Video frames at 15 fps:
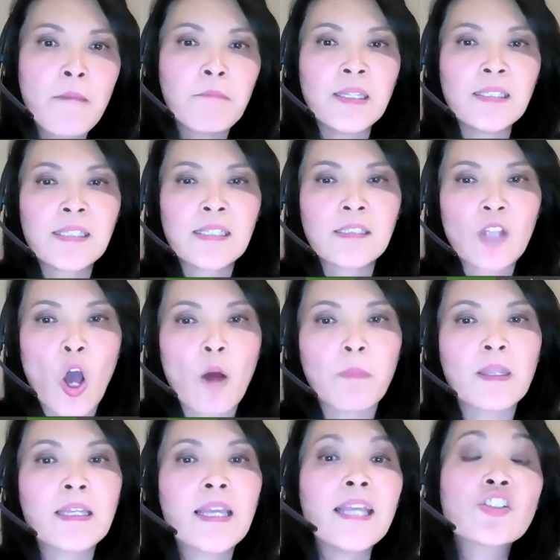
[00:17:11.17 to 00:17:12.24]
meets its
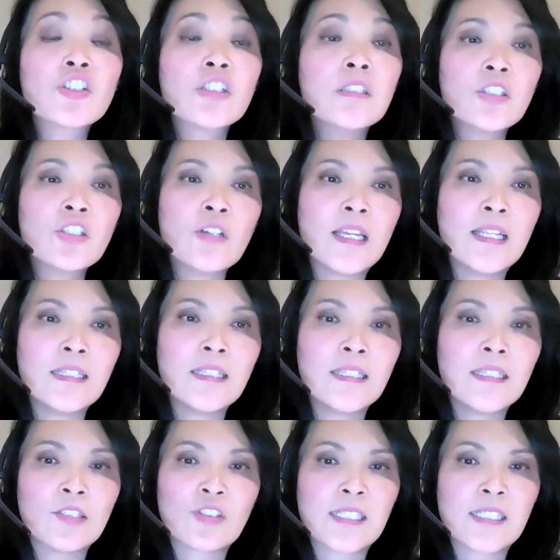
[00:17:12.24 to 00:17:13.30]
obligation to
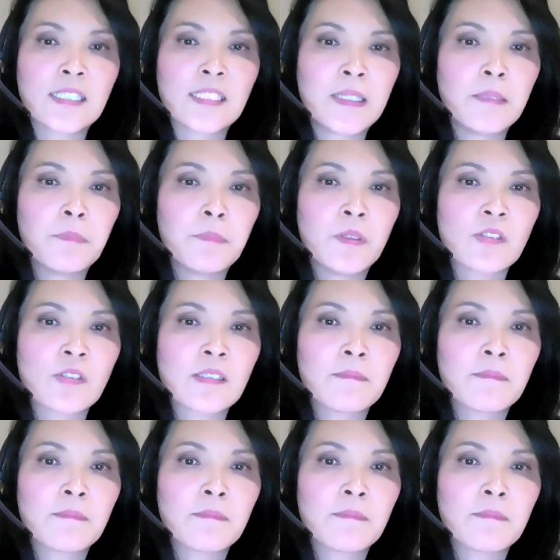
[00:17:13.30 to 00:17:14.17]
Indigenous peoples.